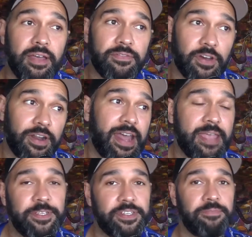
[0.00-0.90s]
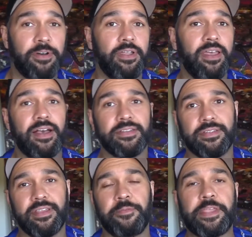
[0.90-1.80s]
Got an ABC
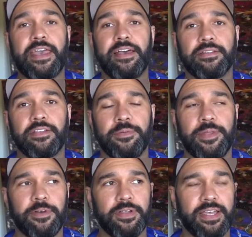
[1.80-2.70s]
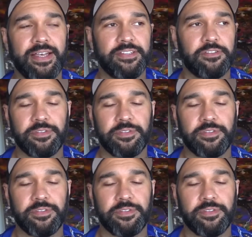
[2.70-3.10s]
podcast coming out, comedy podcast.